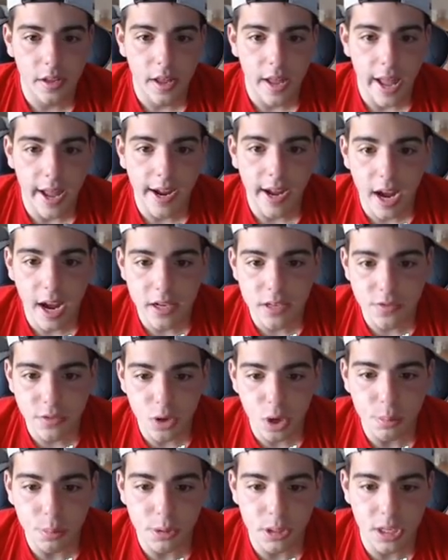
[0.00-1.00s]
And guys, if you
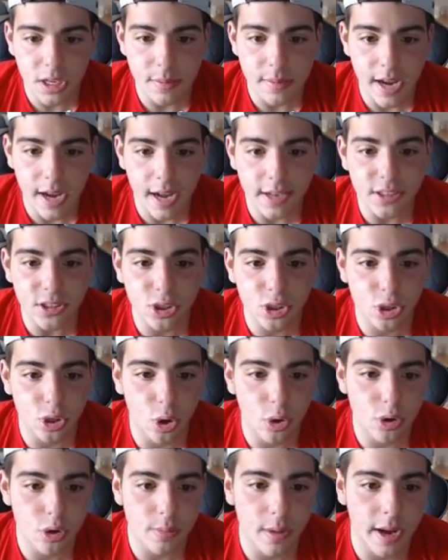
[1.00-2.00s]
don't believe me, I just
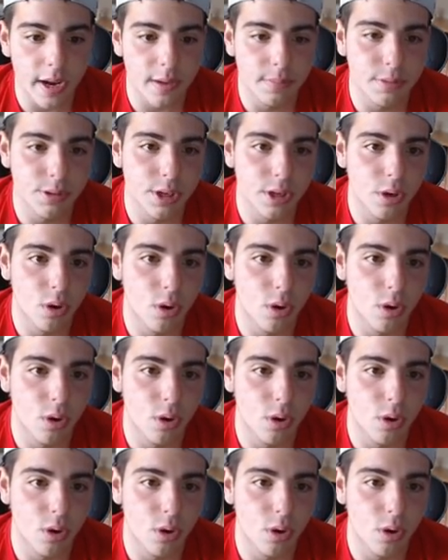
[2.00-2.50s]
showed you my complete